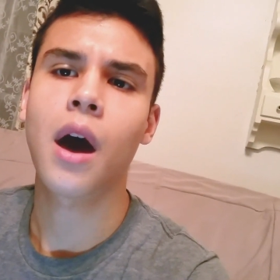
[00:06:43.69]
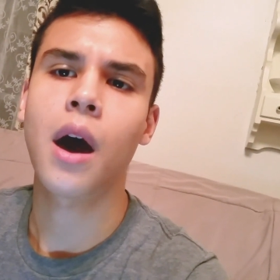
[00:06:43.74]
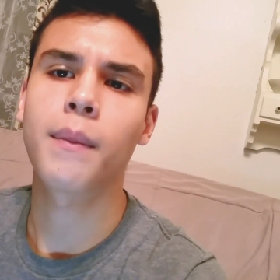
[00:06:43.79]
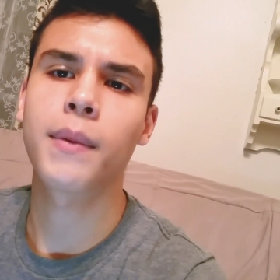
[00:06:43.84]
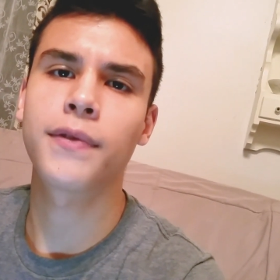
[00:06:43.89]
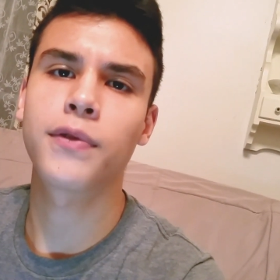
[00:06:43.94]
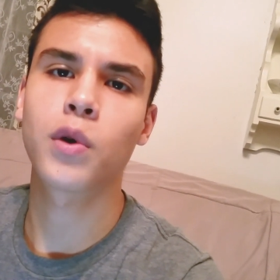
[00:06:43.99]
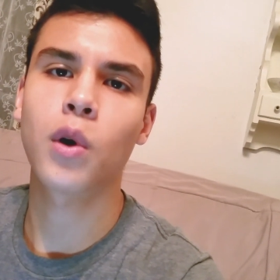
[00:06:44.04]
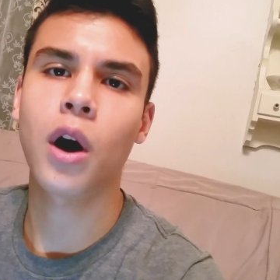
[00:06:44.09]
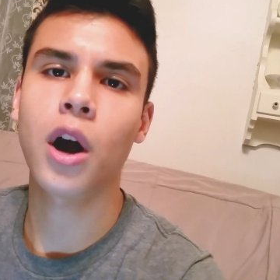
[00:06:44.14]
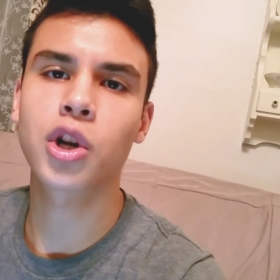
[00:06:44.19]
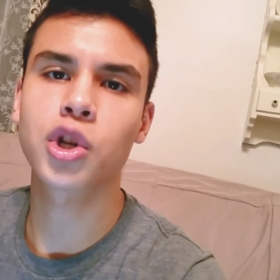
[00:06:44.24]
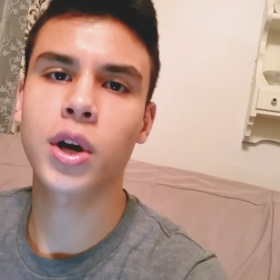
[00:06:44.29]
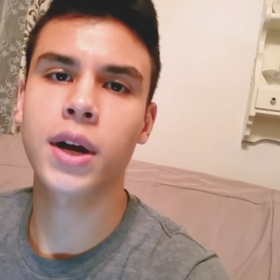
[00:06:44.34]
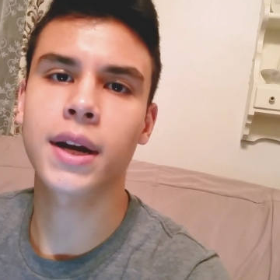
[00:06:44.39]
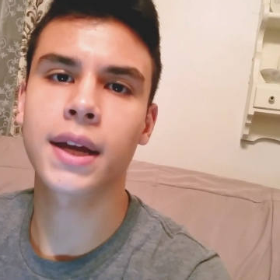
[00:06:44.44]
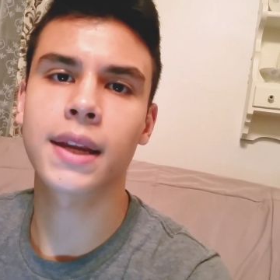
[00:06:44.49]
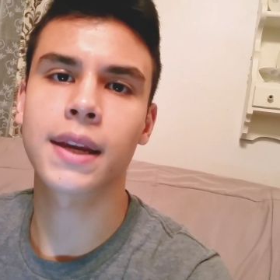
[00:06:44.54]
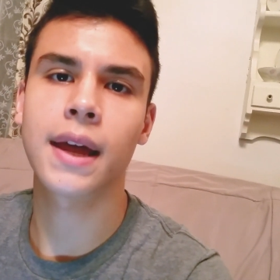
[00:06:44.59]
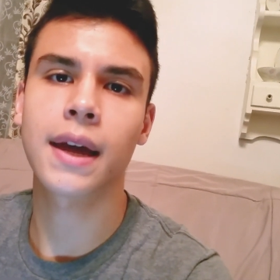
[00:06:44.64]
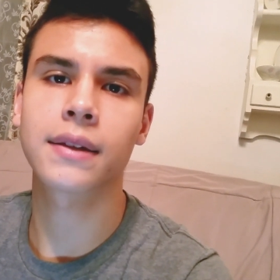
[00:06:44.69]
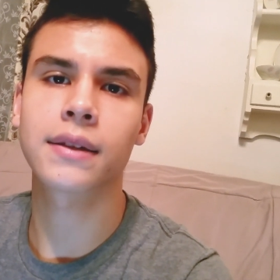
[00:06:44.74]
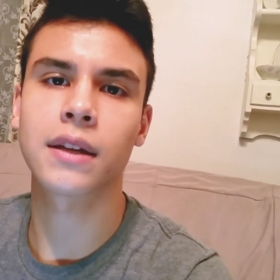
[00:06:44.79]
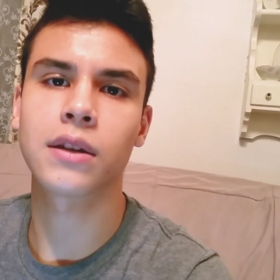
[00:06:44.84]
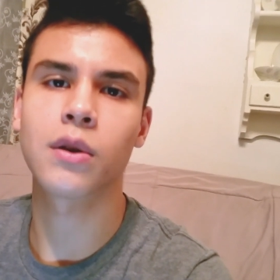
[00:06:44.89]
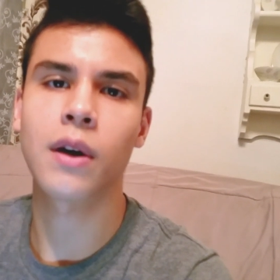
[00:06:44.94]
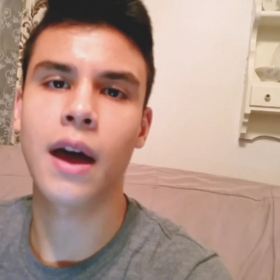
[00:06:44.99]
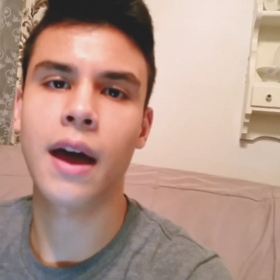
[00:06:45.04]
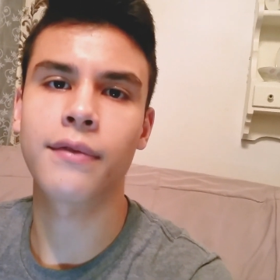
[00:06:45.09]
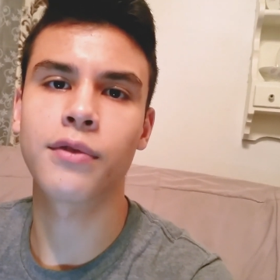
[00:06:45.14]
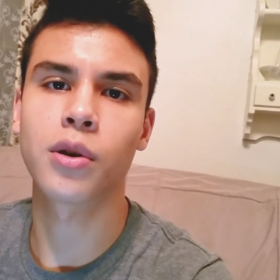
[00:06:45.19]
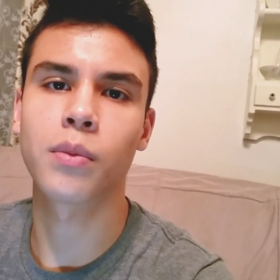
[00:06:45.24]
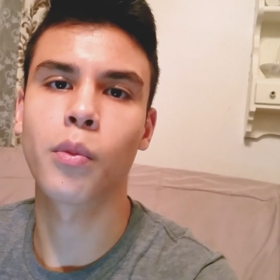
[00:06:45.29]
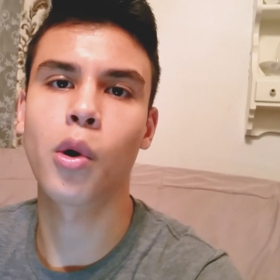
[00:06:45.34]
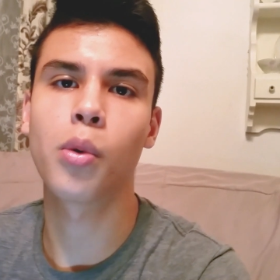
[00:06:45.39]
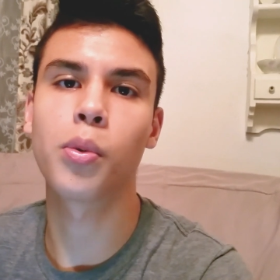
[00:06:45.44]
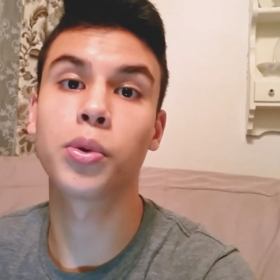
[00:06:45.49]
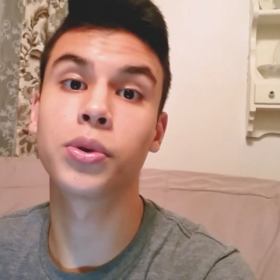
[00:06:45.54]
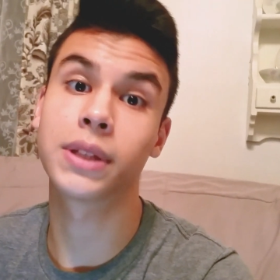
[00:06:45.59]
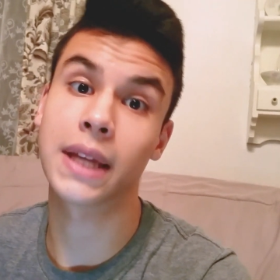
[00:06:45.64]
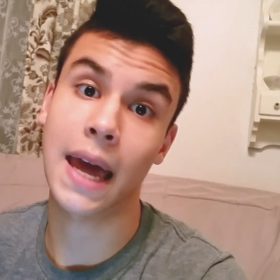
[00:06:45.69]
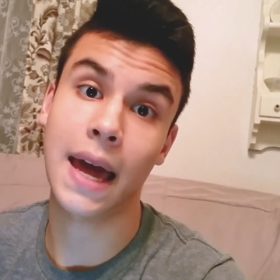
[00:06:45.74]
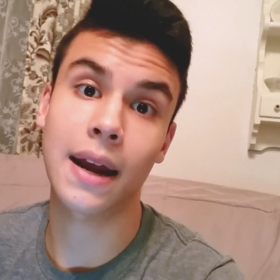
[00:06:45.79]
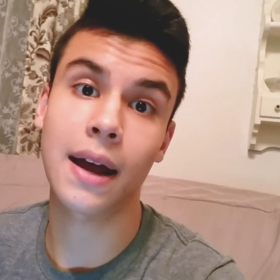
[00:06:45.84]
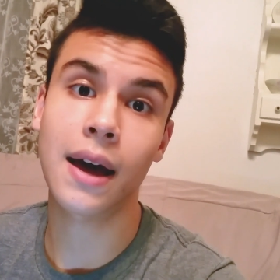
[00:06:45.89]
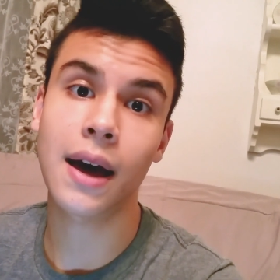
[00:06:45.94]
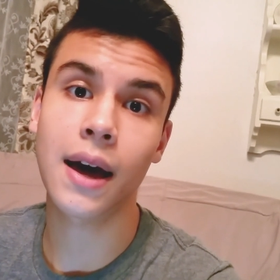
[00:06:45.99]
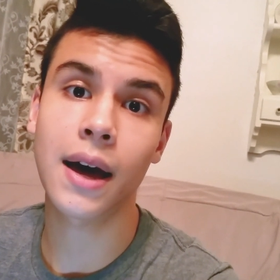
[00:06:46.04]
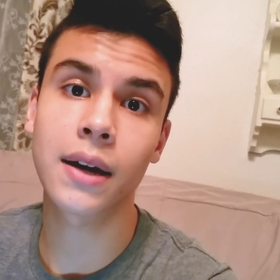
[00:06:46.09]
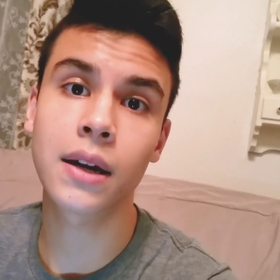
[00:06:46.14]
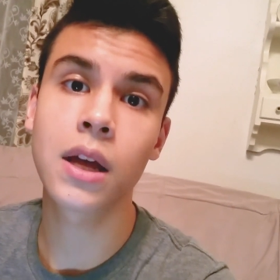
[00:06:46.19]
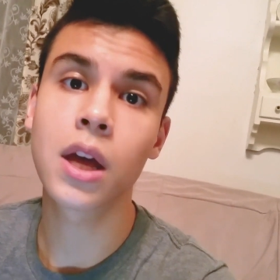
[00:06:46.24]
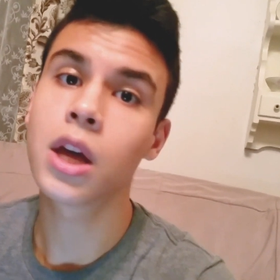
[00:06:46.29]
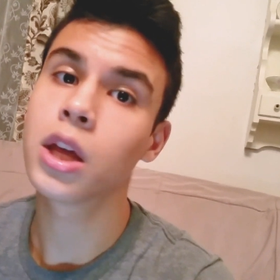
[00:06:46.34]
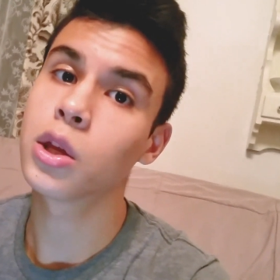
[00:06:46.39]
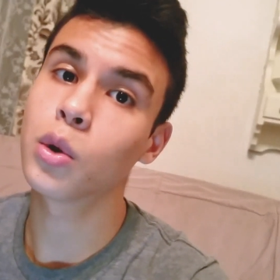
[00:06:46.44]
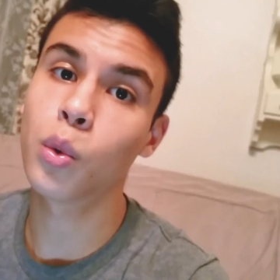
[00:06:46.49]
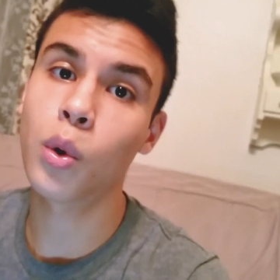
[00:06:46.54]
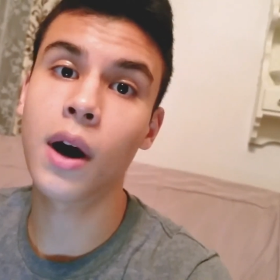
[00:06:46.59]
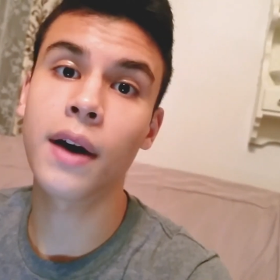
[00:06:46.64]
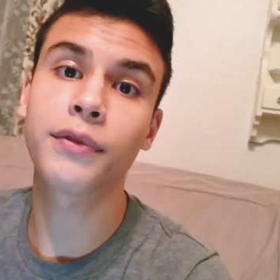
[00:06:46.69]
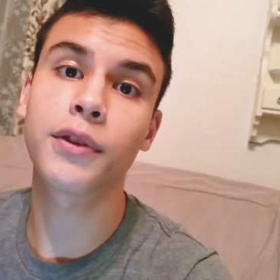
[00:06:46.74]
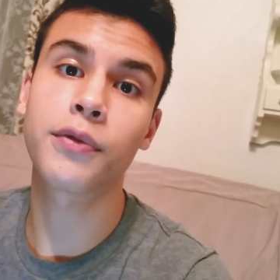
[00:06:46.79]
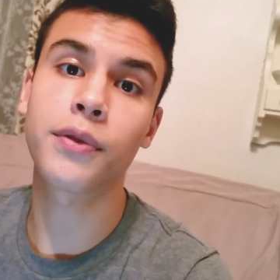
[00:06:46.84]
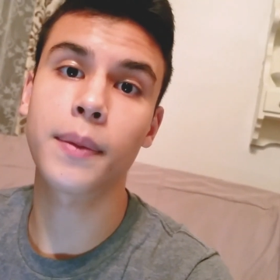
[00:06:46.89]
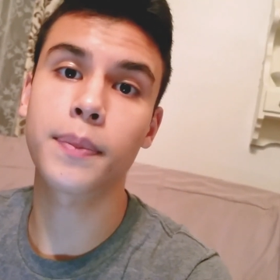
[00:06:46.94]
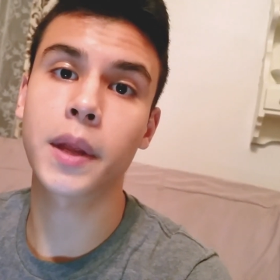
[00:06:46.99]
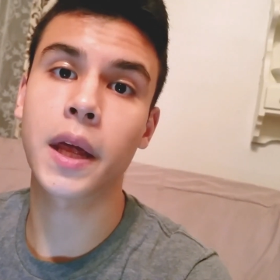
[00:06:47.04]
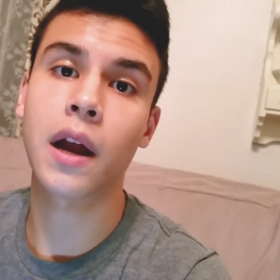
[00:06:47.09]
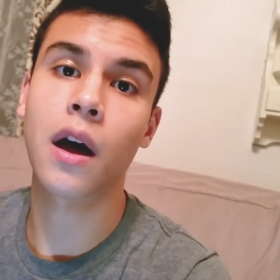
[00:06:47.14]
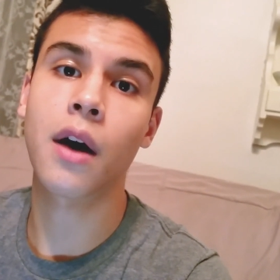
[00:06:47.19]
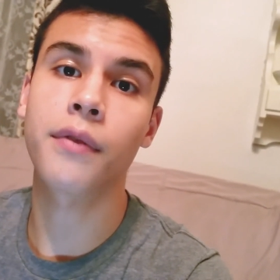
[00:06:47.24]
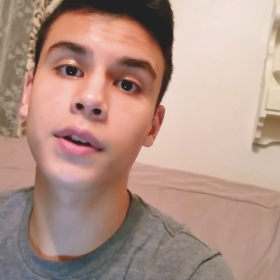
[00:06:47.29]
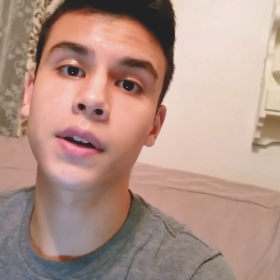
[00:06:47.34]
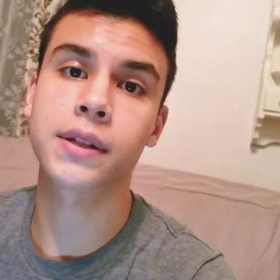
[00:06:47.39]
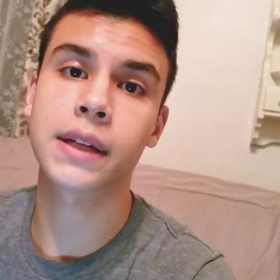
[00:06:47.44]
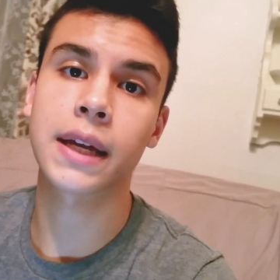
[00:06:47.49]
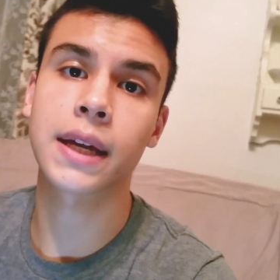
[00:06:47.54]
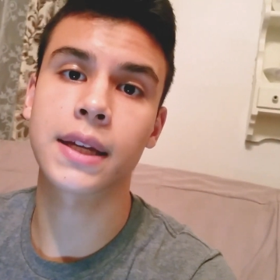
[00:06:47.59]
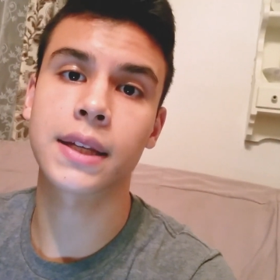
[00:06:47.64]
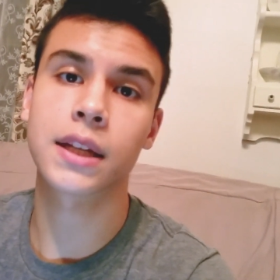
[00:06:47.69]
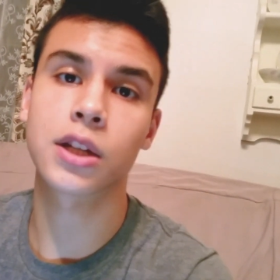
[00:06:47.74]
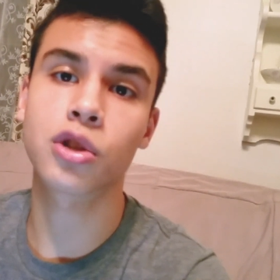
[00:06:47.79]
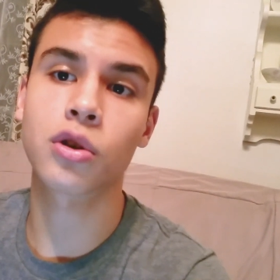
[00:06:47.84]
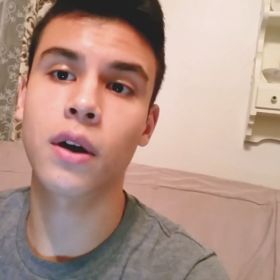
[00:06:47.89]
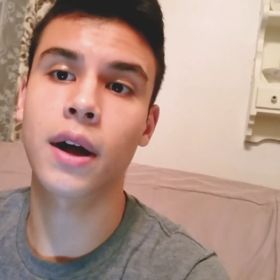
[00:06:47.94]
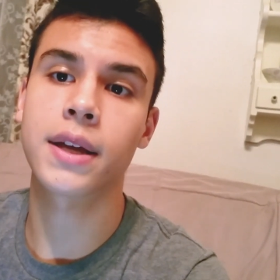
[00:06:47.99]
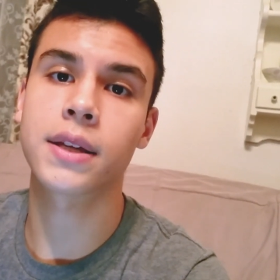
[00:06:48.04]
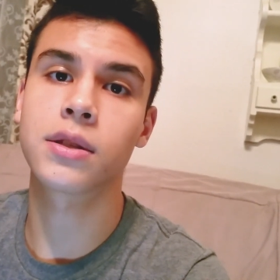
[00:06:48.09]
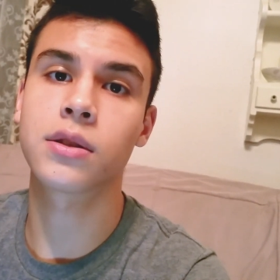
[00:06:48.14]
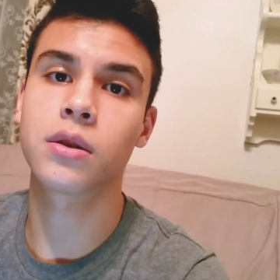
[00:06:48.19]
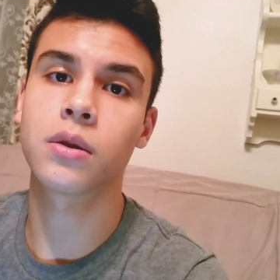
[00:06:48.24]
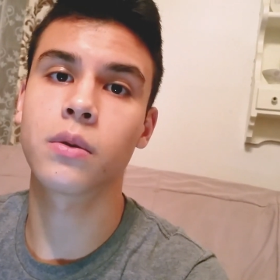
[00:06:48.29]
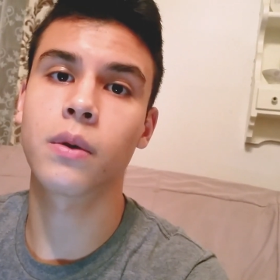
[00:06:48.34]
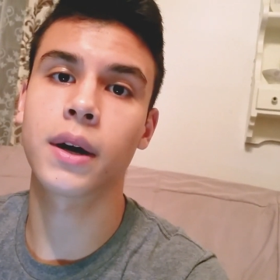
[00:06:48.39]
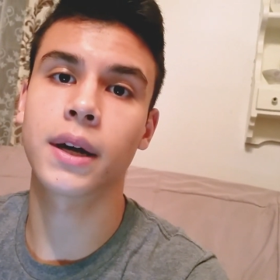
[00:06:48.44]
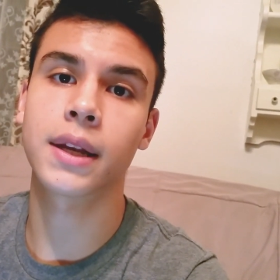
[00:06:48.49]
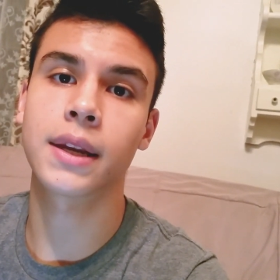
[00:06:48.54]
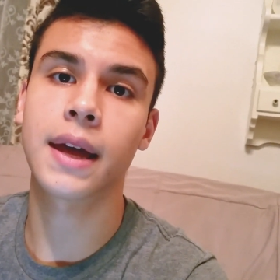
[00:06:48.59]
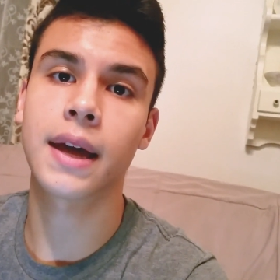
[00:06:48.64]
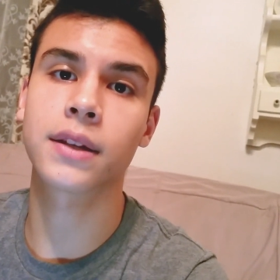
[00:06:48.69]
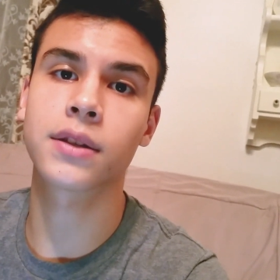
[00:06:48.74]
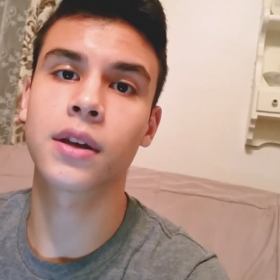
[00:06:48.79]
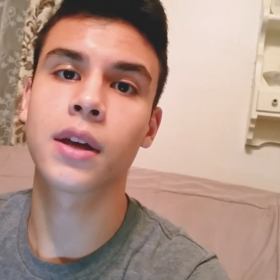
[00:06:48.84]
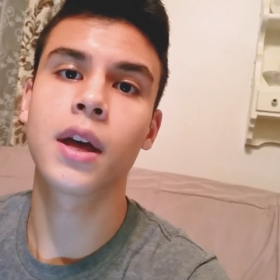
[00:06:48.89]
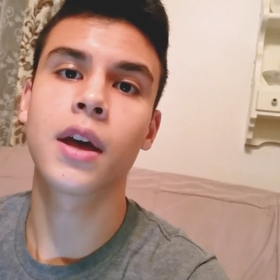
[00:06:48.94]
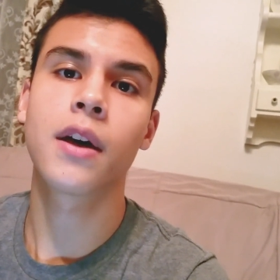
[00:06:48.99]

If you are trying to connect and you have your mobile data on, you will have to flip that off because I guess it tries to connect